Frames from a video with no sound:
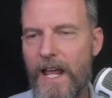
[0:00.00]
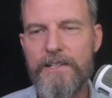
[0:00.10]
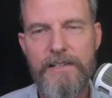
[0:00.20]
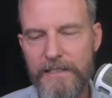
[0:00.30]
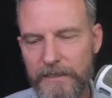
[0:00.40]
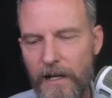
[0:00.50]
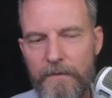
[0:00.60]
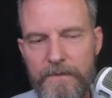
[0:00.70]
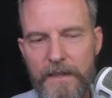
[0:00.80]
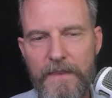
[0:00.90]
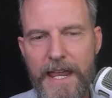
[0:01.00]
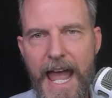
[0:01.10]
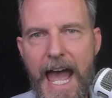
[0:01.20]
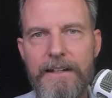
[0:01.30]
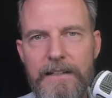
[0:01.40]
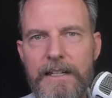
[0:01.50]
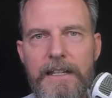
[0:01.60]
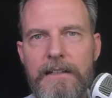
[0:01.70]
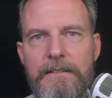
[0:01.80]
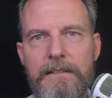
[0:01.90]
I just love that they added
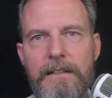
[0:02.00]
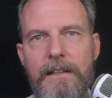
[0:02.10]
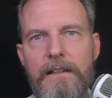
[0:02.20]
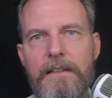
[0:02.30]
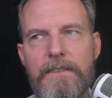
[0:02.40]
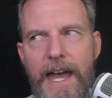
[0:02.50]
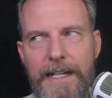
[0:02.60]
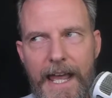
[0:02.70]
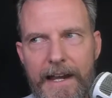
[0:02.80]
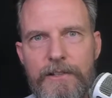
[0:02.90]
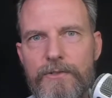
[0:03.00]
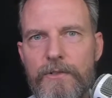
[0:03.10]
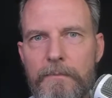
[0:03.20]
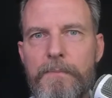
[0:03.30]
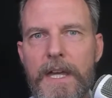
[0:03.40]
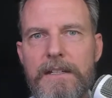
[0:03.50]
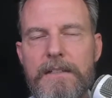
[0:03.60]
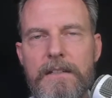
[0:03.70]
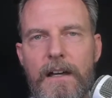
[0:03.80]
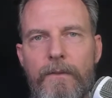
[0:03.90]
in that extra
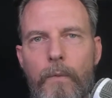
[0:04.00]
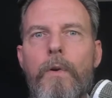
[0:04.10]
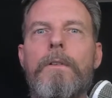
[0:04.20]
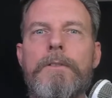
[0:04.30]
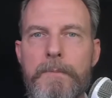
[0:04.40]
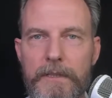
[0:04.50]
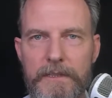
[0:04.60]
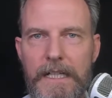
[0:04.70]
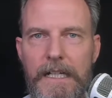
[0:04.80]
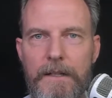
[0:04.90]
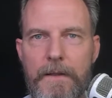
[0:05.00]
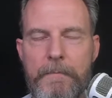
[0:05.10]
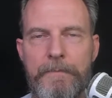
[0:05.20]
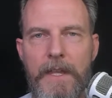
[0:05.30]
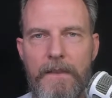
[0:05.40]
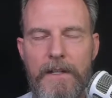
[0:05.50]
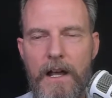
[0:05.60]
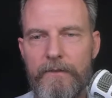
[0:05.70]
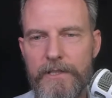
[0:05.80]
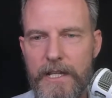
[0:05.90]
bit of world building in the
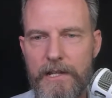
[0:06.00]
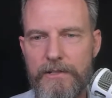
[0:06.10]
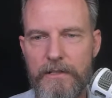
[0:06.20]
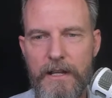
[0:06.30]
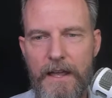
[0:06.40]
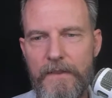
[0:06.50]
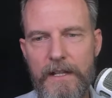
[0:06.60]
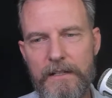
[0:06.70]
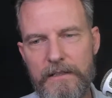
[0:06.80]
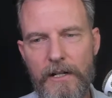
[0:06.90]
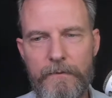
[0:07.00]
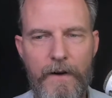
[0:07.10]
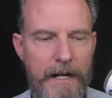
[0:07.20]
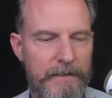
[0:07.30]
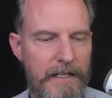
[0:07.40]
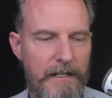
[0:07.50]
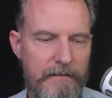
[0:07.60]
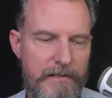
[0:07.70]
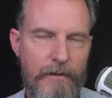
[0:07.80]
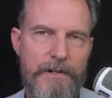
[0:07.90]
novelization. And then,
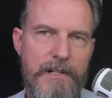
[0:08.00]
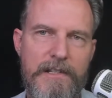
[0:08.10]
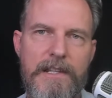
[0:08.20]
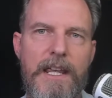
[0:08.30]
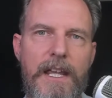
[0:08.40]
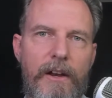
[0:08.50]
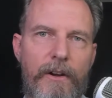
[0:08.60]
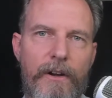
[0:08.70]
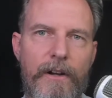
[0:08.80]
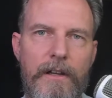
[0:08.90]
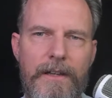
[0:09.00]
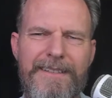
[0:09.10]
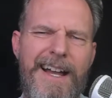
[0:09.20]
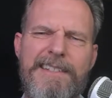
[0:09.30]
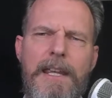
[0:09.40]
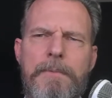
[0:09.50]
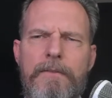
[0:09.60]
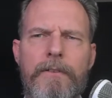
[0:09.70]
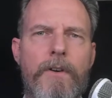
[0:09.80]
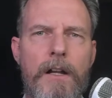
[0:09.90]
finally, Sorsha seeing her. I skipped
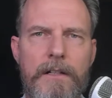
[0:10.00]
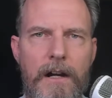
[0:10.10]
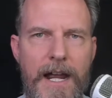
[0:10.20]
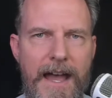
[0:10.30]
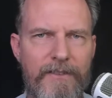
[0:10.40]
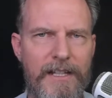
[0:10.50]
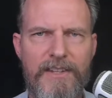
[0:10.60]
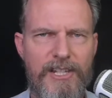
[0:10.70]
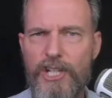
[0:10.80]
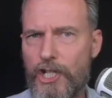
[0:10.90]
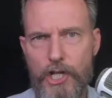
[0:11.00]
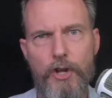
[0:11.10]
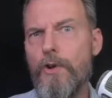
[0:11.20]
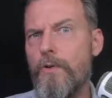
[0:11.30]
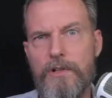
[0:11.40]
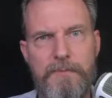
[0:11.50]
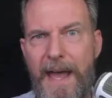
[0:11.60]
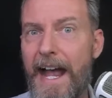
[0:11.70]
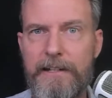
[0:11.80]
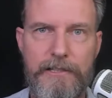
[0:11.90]
over Vonkar having this huge
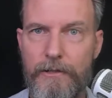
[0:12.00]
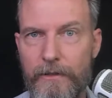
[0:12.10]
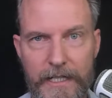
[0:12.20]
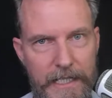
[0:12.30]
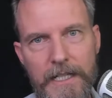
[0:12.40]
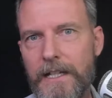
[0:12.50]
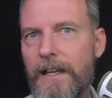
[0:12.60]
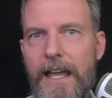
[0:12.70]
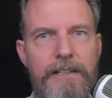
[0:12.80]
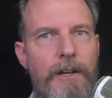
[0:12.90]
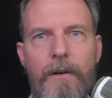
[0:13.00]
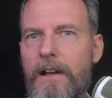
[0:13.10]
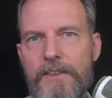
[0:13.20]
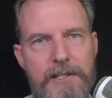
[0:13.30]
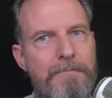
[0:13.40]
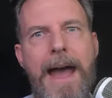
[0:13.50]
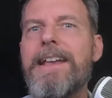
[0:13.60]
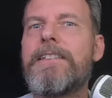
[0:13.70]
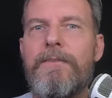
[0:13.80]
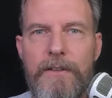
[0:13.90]
backstory and going on this
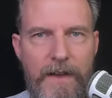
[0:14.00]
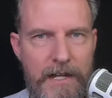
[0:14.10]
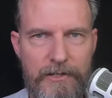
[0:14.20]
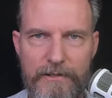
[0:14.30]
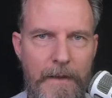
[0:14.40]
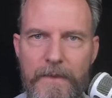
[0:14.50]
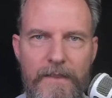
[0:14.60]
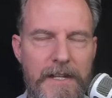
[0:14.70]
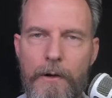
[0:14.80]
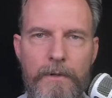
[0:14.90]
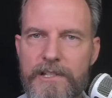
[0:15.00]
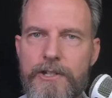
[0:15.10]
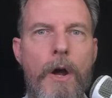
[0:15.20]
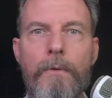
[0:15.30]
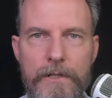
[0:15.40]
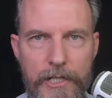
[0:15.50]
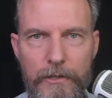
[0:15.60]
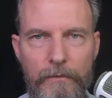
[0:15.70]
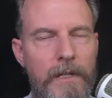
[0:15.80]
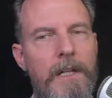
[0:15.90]
massive adventure, something that Nelwyn's don't
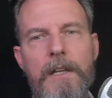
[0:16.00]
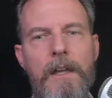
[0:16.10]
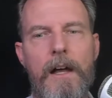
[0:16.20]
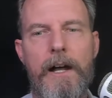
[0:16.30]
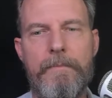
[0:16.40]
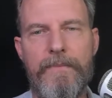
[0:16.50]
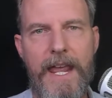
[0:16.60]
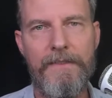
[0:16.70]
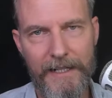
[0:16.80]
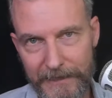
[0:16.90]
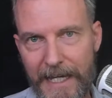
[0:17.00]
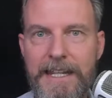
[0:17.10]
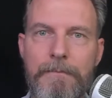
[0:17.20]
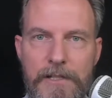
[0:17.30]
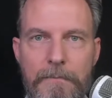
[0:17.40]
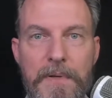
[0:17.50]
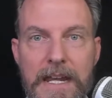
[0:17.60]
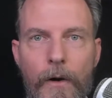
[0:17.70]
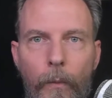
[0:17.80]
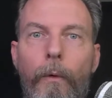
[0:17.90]
do, and that led him to
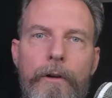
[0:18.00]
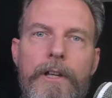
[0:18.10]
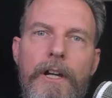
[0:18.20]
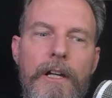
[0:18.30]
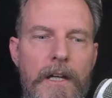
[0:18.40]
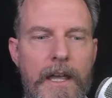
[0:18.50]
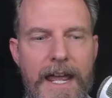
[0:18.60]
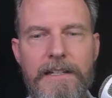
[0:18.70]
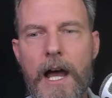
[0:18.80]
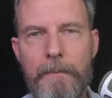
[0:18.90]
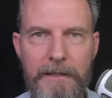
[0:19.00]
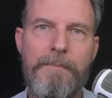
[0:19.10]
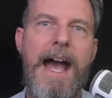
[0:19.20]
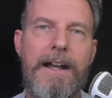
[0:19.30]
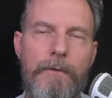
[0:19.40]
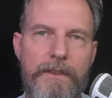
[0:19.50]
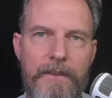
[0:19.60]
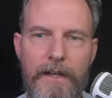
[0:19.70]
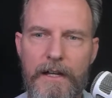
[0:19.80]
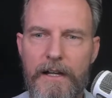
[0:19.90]
be a warrior, and coming back
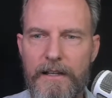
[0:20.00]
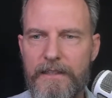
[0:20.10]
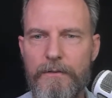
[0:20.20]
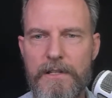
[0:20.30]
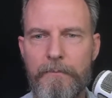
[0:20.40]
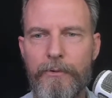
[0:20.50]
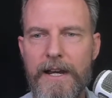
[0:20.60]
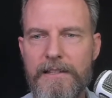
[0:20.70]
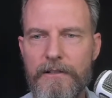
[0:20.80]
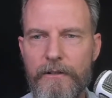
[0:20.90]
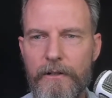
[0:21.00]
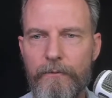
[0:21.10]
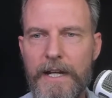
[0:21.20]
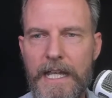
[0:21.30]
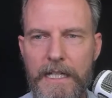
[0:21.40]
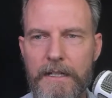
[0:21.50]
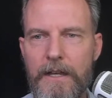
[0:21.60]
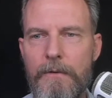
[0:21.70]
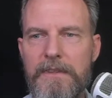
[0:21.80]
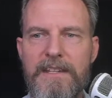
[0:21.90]
with, I think it was a bracelet or a ring
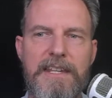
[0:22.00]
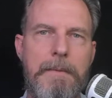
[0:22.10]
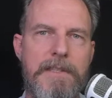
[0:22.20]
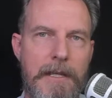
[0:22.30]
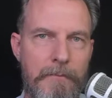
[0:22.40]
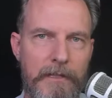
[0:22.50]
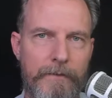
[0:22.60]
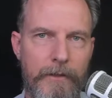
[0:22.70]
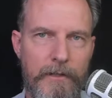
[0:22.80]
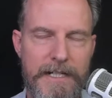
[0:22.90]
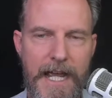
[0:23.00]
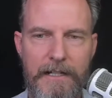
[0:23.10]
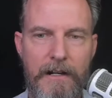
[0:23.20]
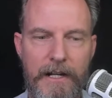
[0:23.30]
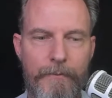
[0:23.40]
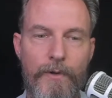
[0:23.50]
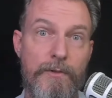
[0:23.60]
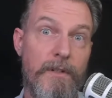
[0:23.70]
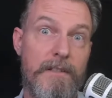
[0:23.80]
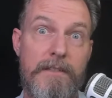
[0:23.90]
with the same symbol of Elora Danan on it,
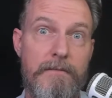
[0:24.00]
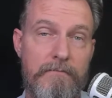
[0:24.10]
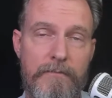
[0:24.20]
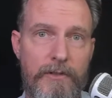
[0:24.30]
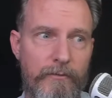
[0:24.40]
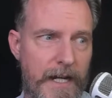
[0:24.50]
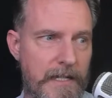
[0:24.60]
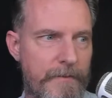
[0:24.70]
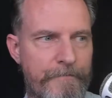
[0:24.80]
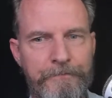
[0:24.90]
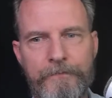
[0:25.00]
which was great.